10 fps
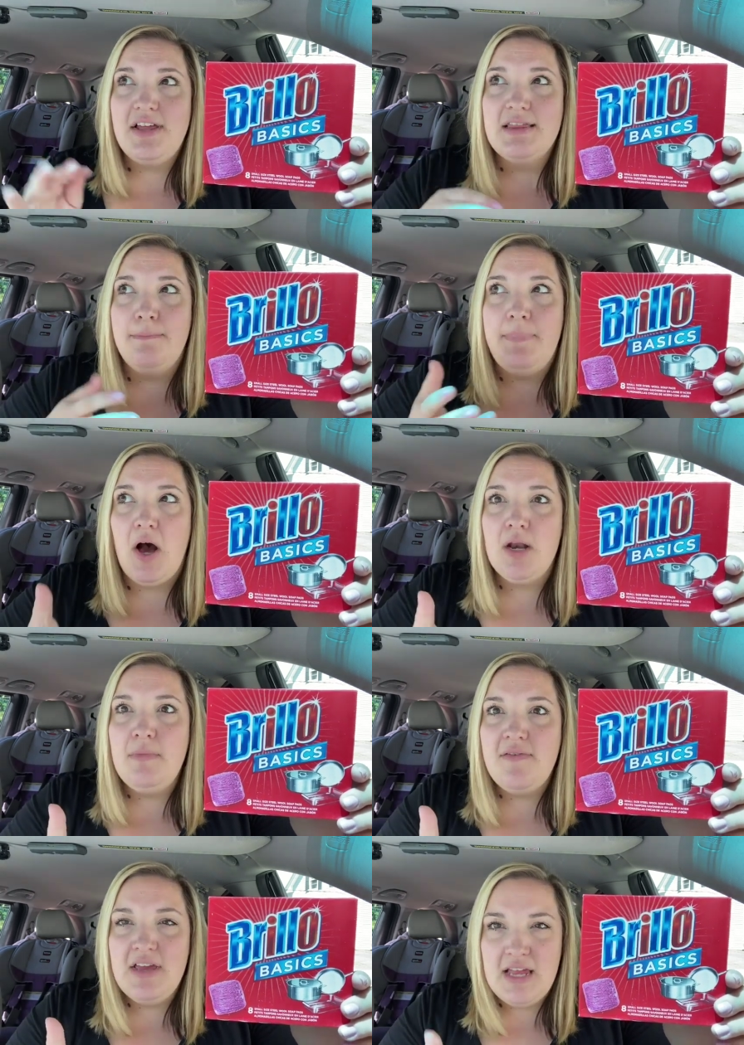Like the bottom
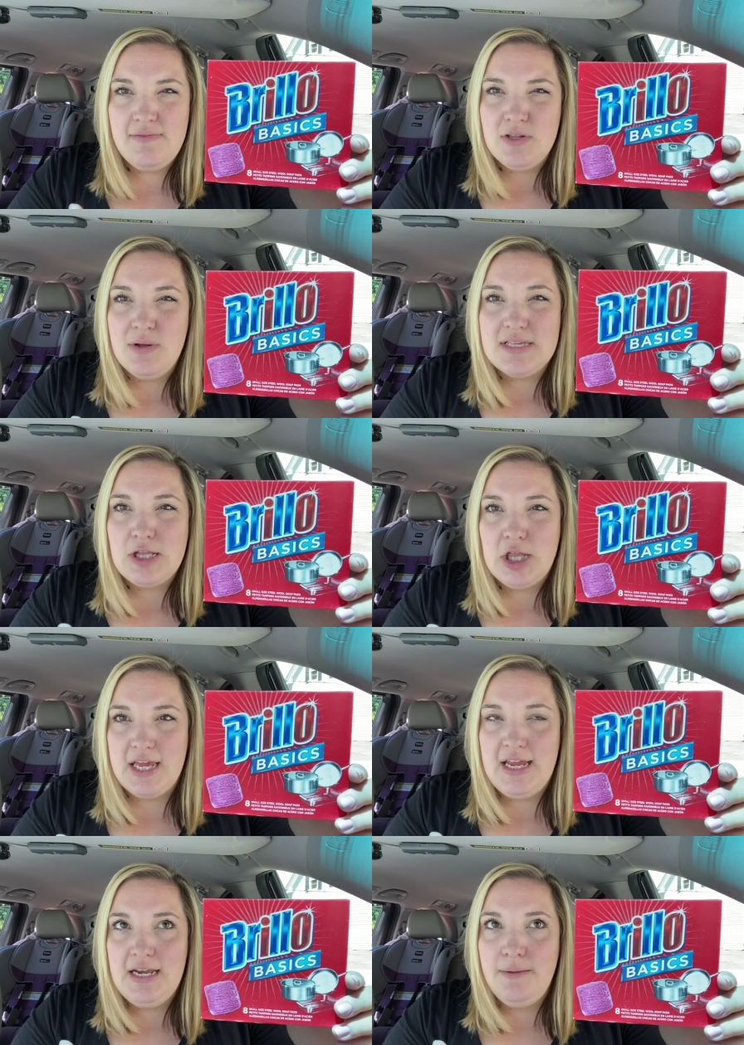of it, even though it's
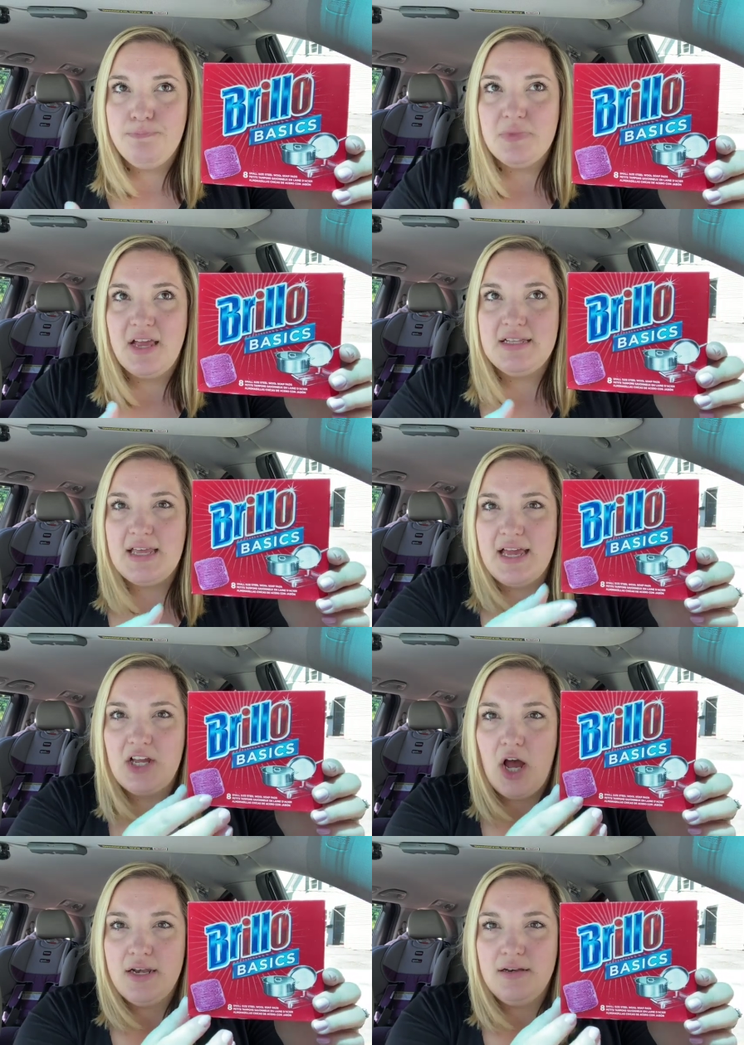clean, it's like
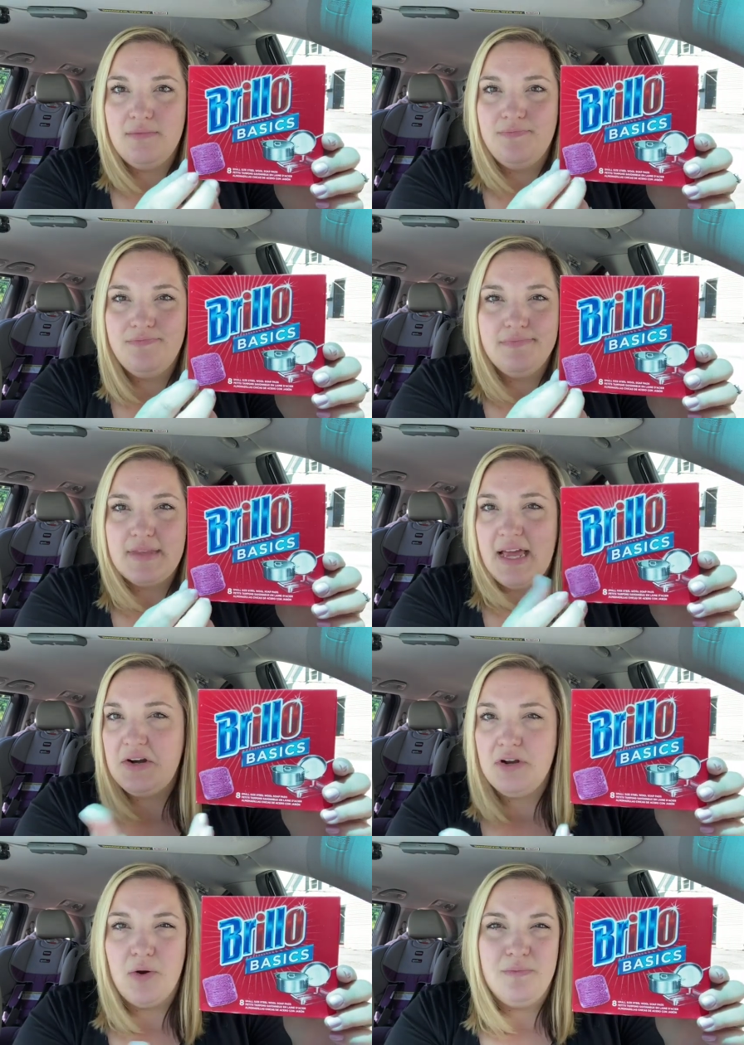gotten, I
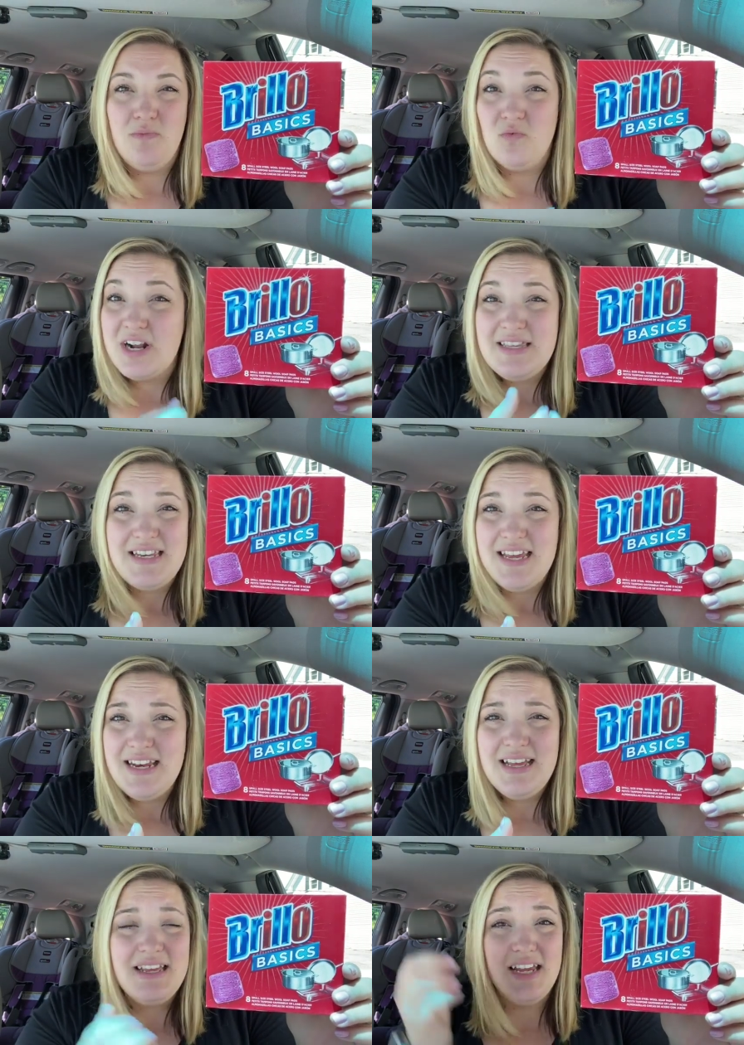don't know,
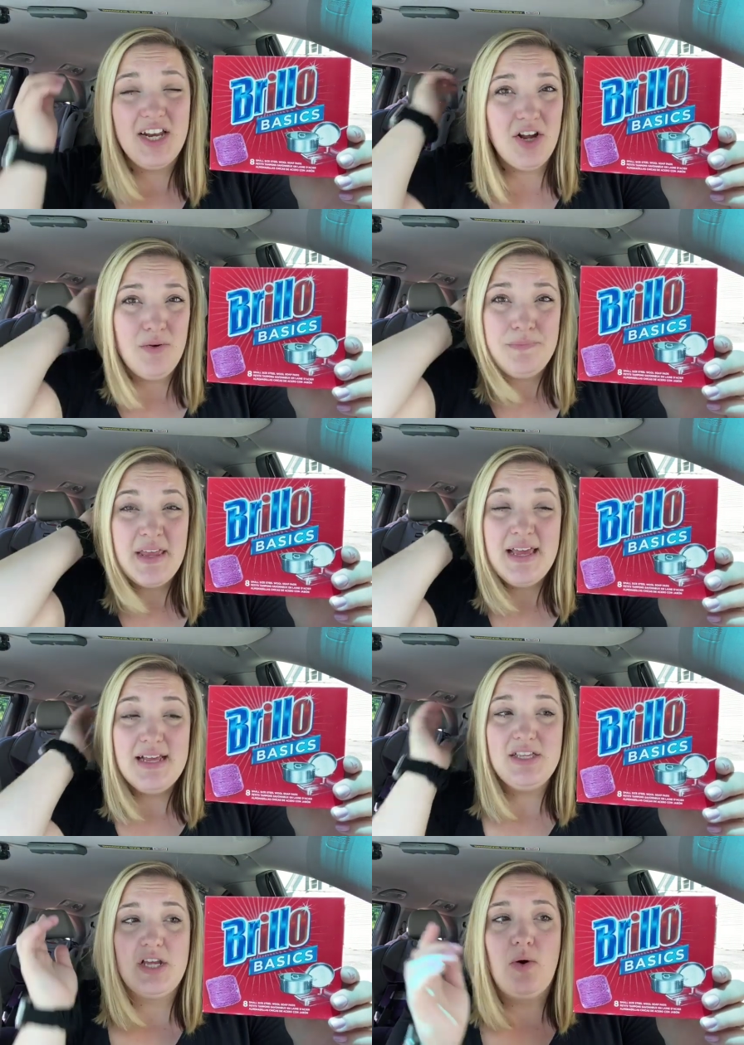rusted, you know?
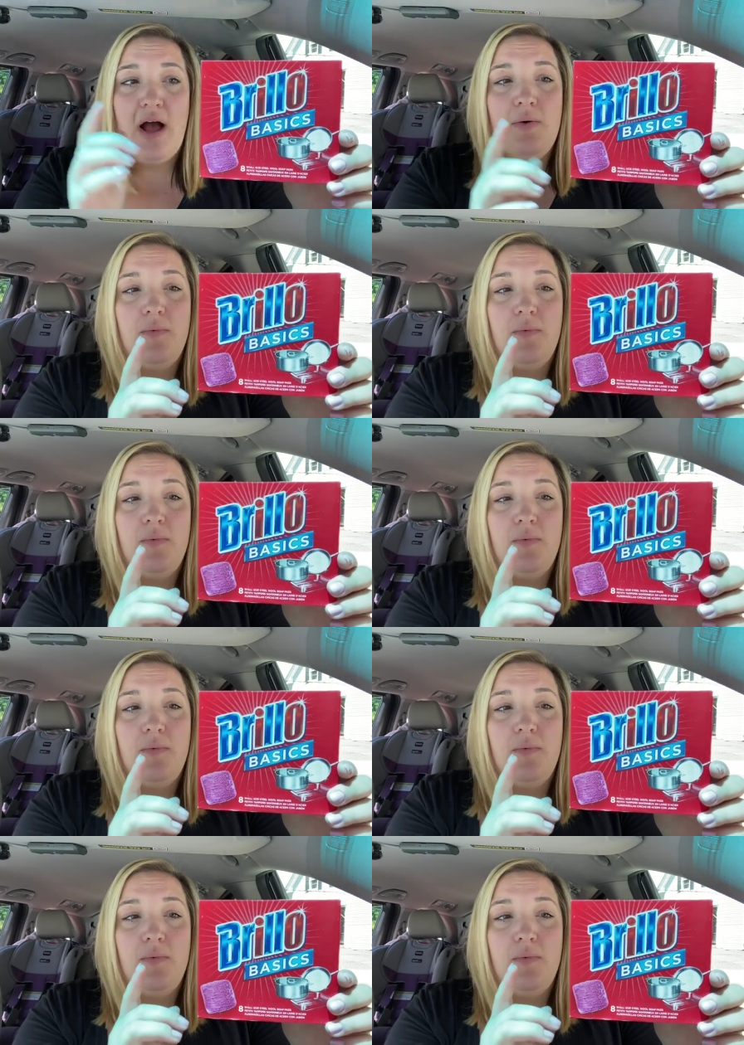So I